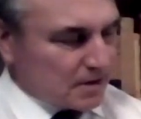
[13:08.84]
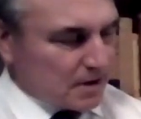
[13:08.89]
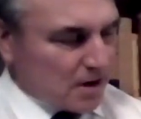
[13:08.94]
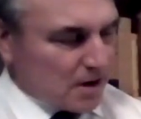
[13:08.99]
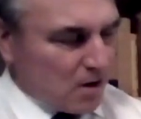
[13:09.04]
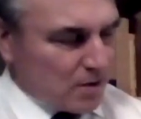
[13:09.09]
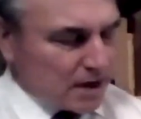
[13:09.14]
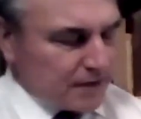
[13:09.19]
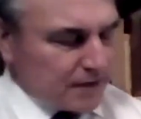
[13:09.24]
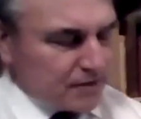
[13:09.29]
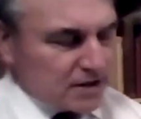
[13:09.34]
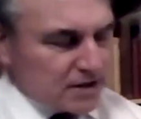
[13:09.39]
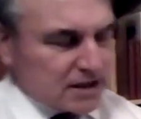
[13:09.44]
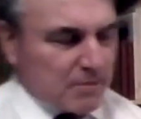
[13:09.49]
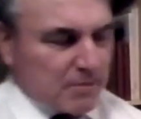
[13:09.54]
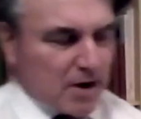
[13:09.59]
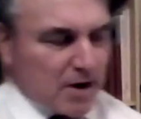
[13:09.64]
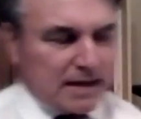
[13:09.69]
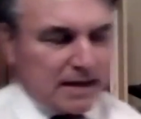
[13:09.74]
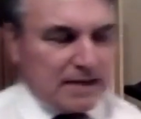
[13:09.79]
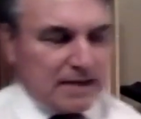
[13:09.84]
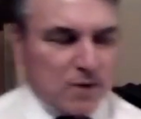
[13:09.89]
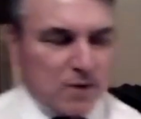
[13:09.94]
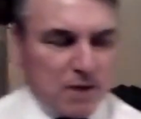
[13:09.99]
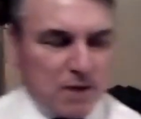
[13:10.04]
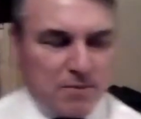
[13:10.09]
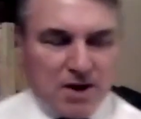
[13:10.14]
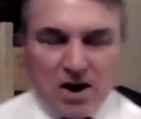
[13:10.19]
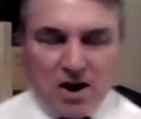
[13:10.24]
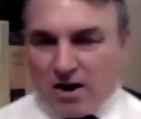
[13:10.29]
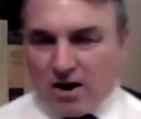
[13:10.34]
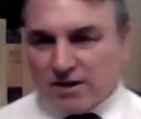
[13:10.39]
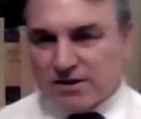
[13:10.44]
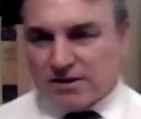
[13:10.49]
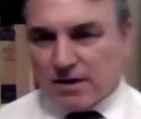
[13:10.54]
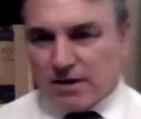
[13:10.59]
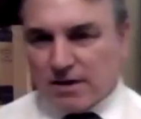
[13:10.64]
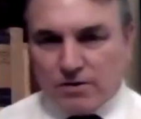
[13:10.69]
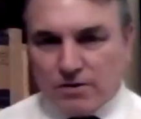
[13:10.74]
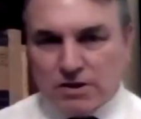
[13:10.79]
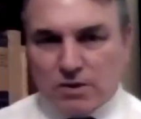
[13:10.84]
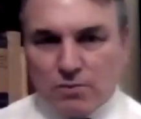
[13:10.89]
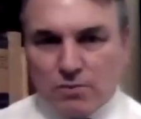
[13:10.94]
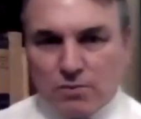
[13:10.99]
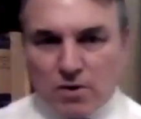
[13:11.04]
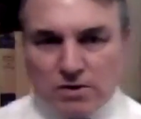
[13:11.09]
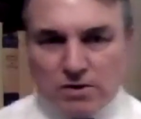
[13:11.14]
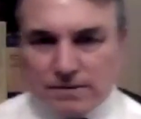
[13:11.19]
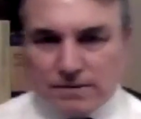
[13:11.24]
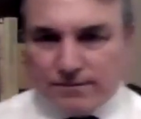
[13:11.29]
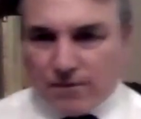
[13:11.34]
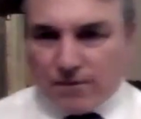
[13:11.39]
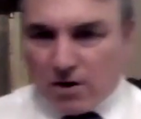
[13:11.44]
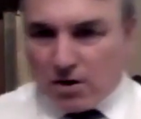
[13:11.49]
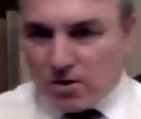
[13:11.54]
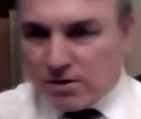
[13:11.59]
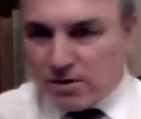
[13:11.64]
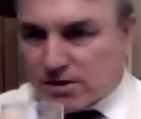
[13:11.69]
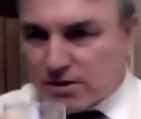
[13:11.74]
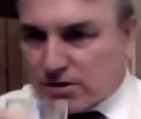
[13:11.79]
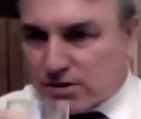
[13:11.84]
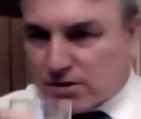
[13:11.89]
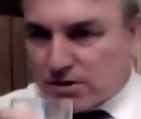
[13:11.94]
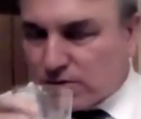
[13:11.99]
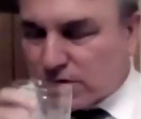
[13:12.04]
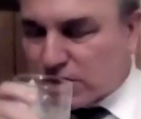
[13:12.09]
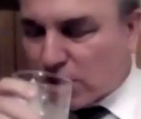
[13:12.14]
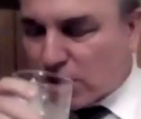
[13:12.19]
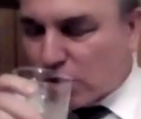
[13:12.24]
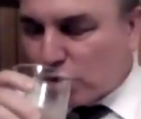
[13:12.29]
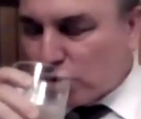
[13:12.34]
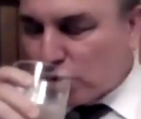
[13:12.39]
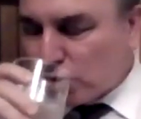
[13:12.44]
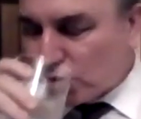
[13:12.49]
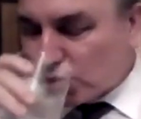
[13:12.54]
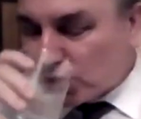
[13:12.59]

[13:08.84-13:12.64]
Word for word: I'll give you some idea of where we are, so those that want to follow can do so.